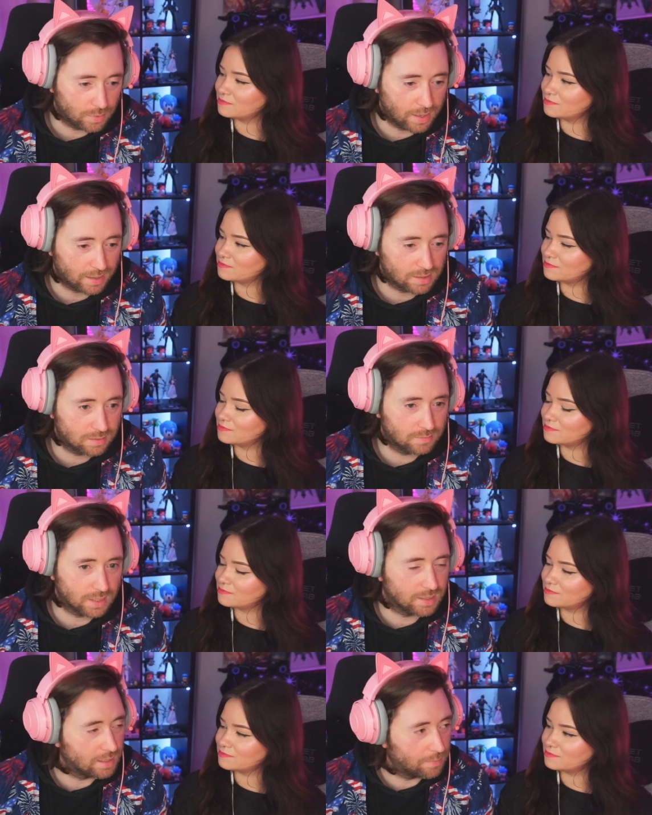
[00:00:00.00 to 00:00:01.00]
Speaker 1: next
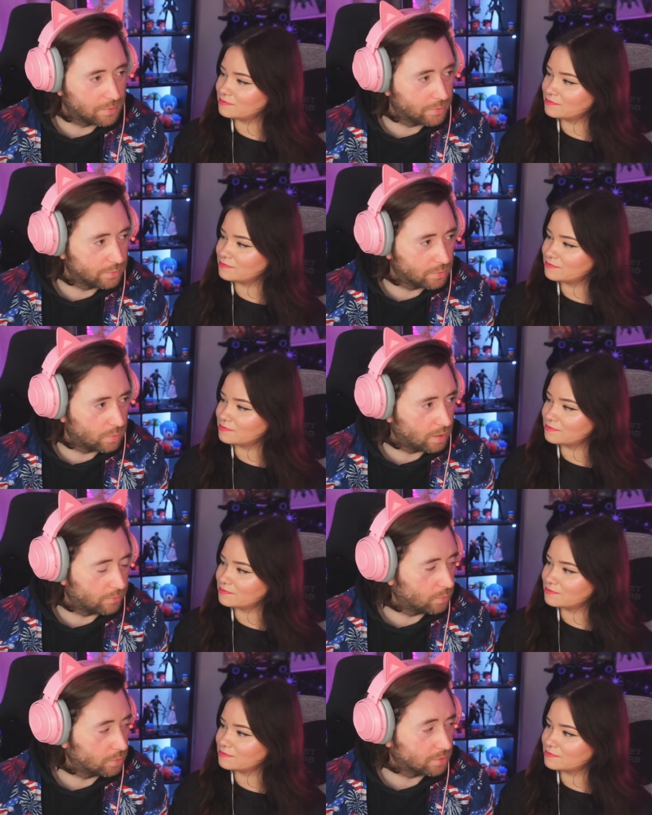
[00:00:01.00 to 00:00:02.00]
16 episodes or
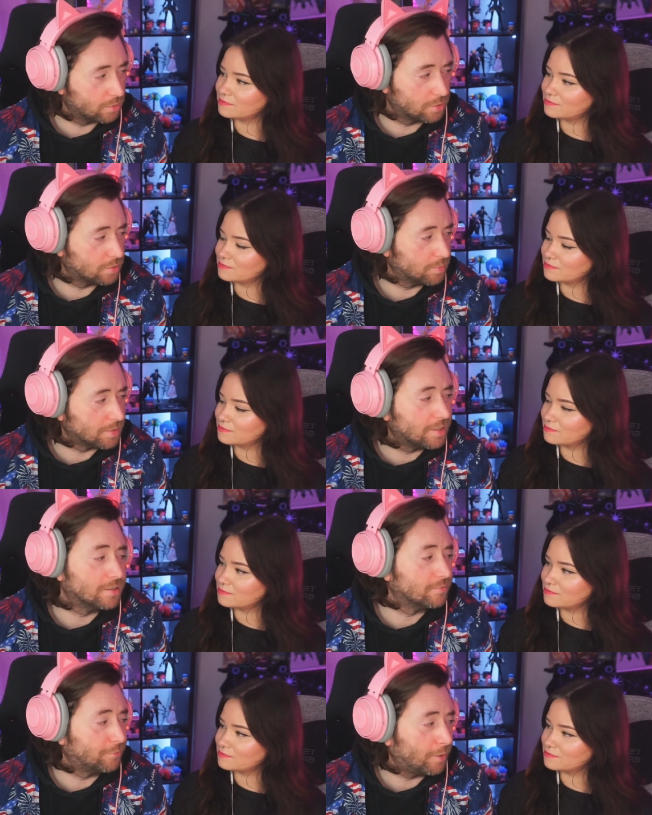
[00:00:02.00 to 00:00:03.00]
whatever it was could have just been
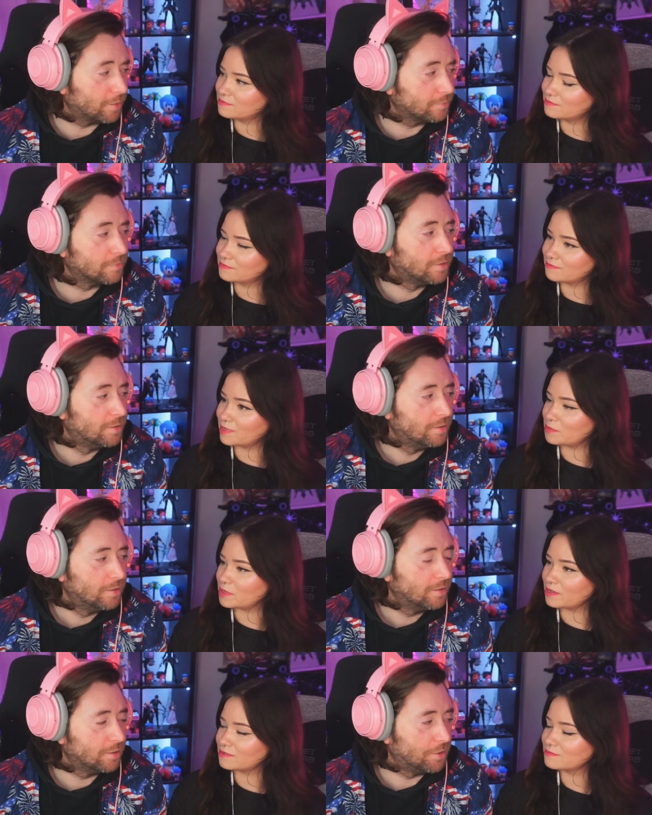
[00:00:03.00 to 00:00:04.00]
season 5,
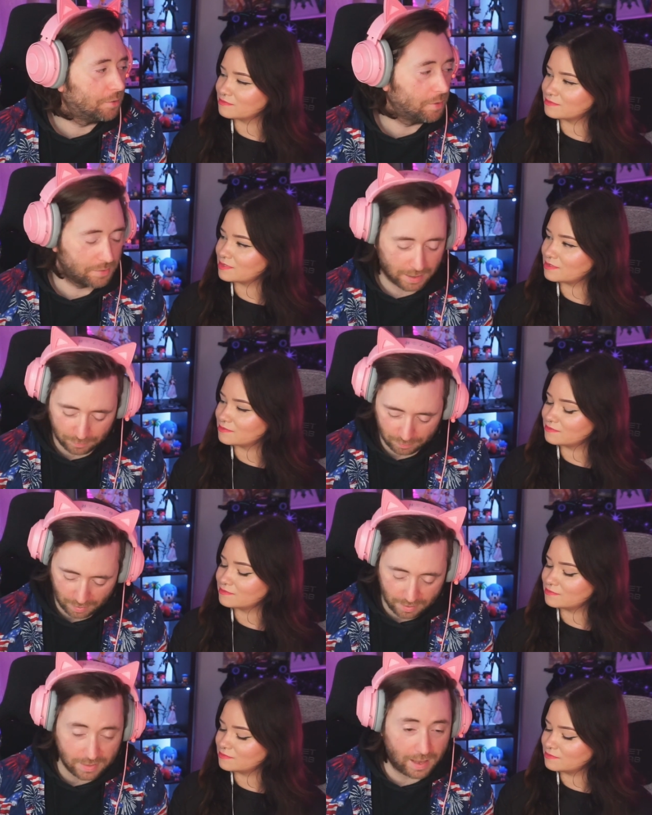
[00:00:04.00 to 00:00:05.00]
maybe, you know. And
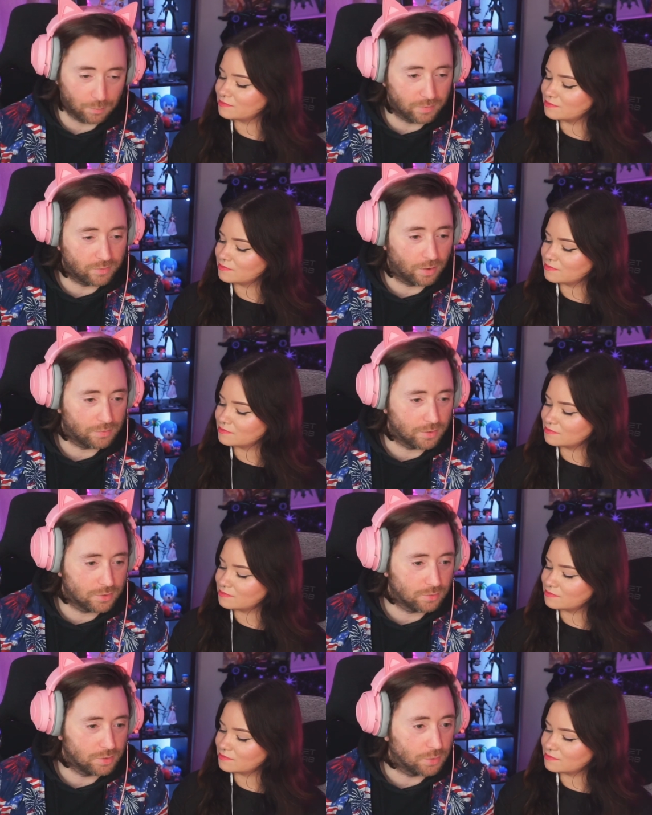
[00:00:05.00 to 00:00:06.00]
then we've got the
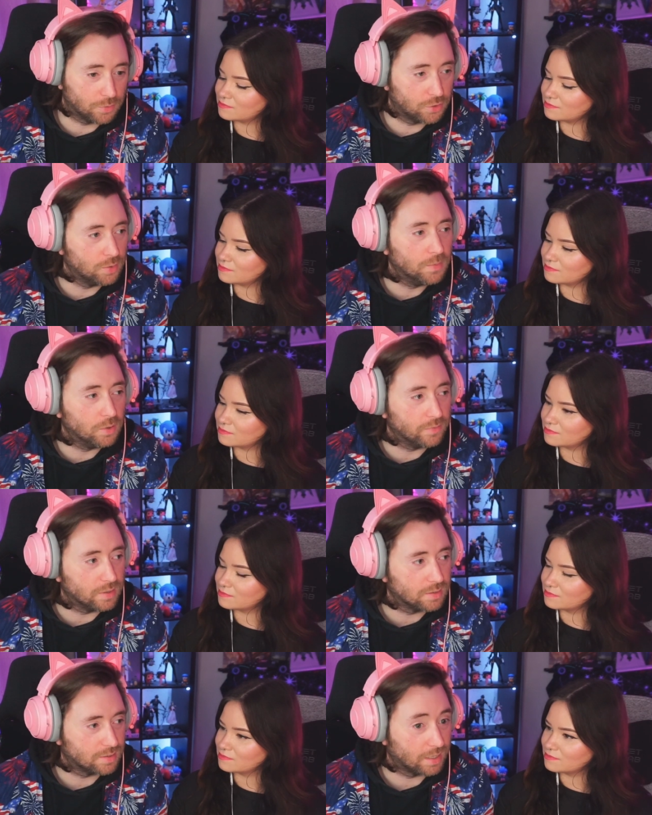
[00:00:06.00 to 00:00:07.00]
two
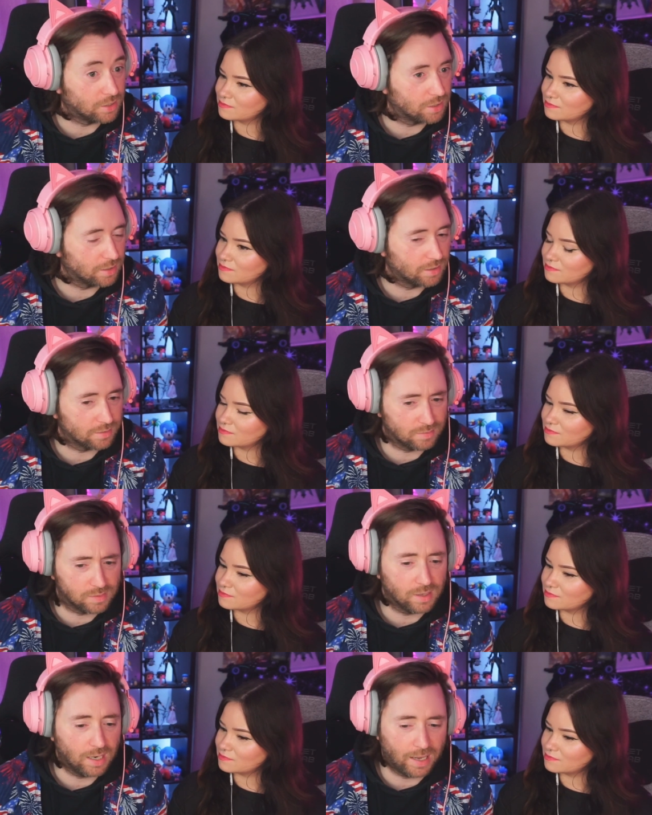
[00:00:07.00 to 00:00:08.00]
movies essentially, because the
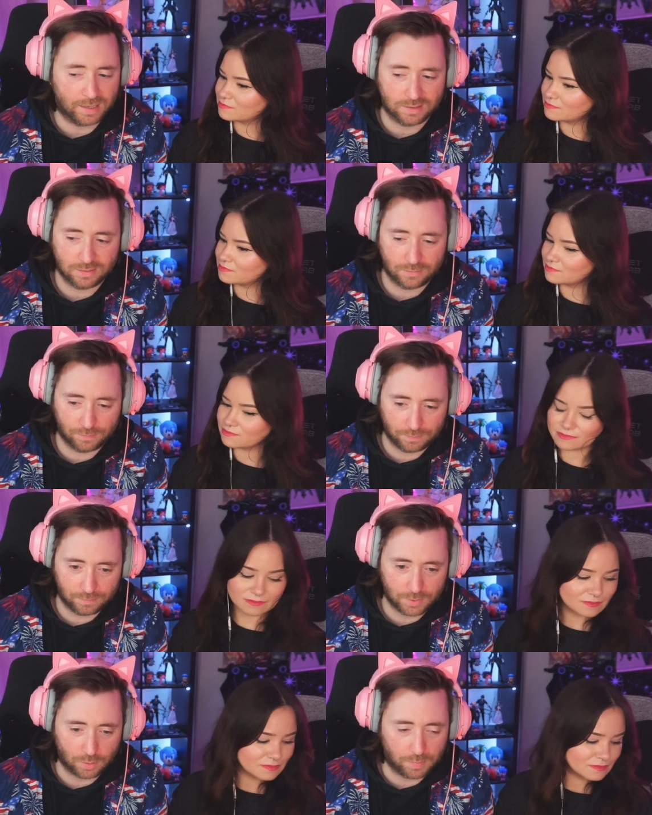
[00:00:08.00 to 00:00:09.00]
last,
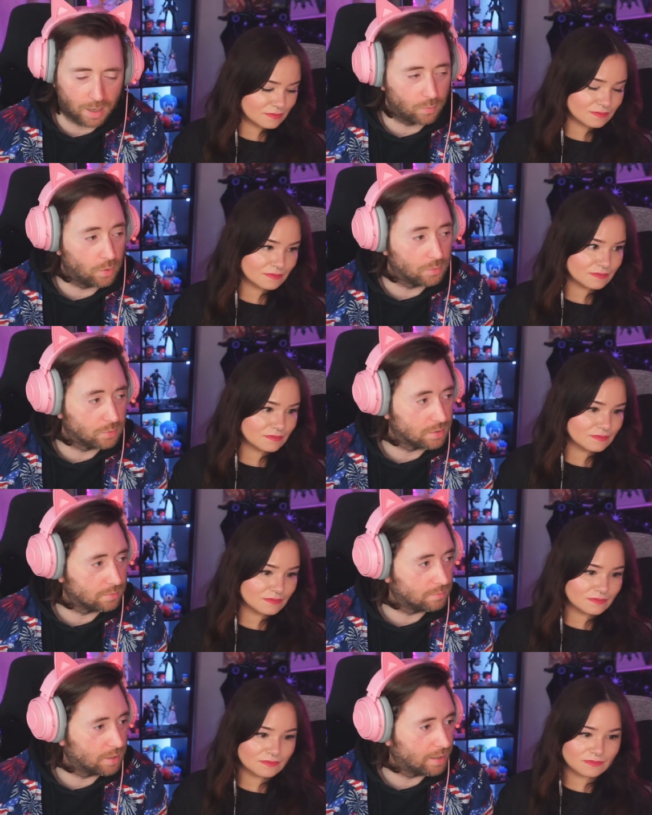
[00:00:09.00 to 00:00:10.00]
you know, part 1 was
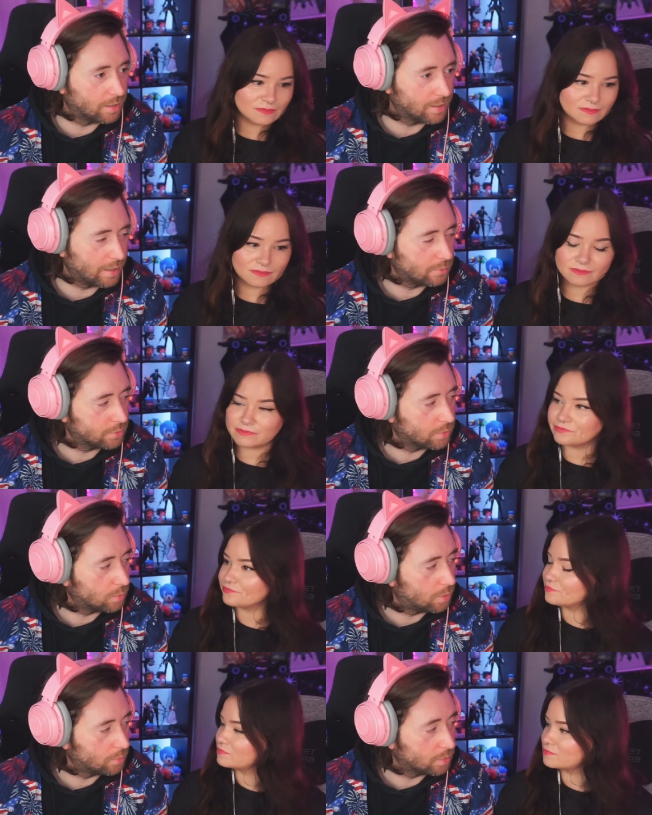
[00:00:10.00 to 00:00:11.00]
like an hour or so
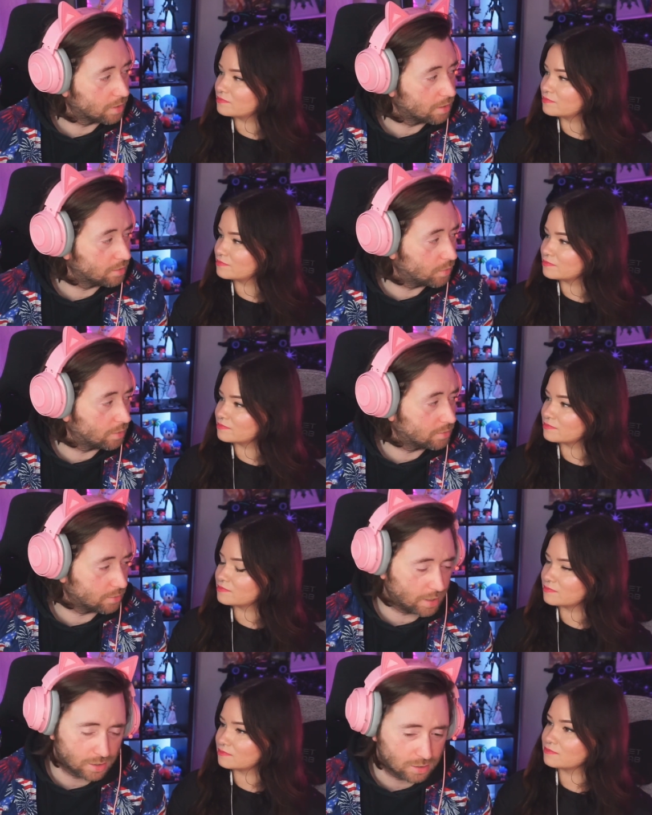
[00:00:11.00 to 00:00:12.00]
long, wasn't it, as well?
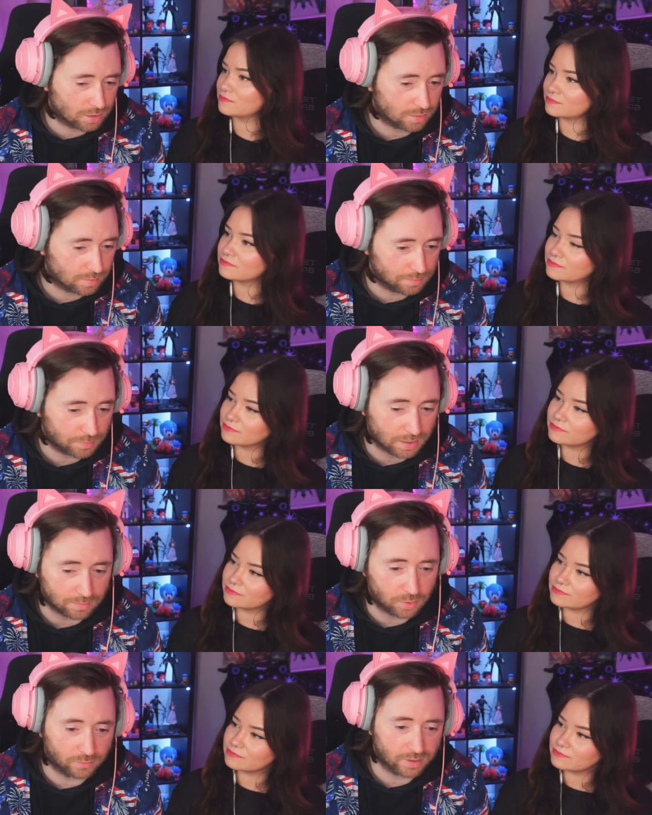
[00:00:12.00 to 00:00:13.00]
So that could have just been a
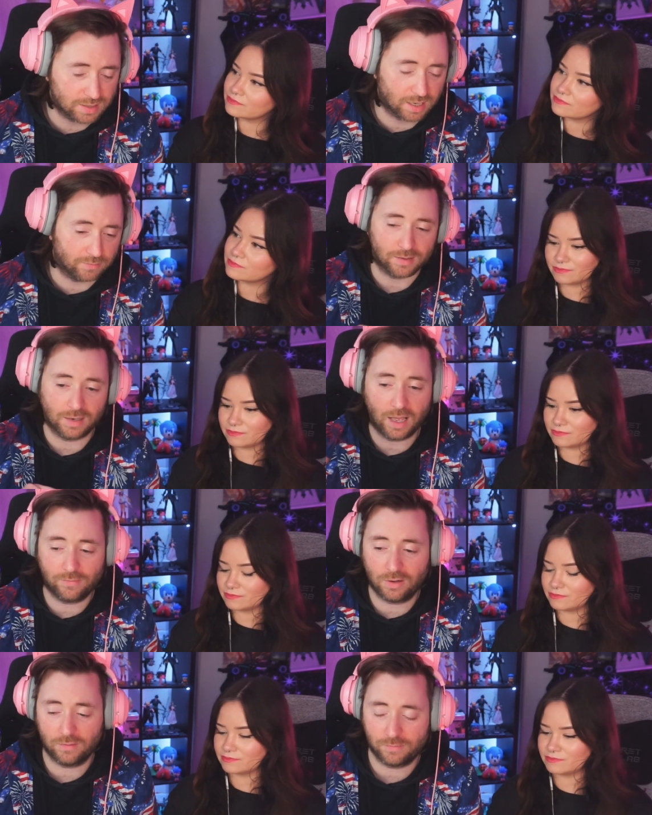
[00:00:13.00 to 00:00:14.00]
movie itself. The
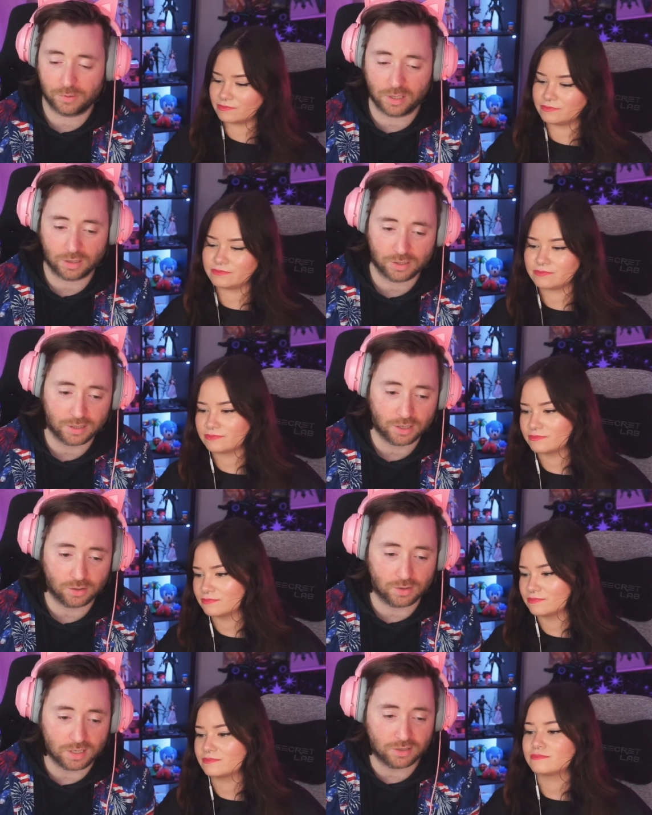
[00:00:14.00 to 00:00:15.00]
level of production,
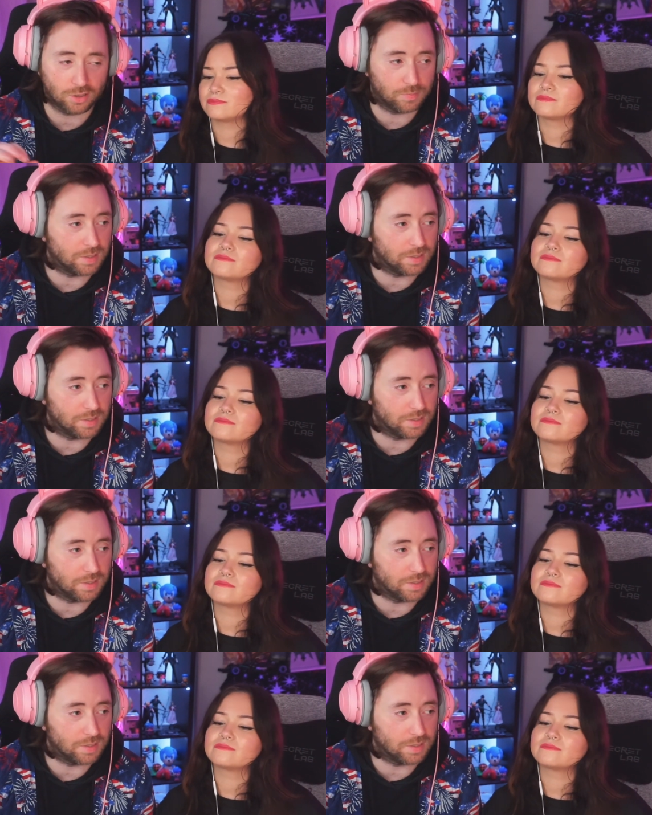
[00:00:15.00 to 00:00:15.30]
these could have been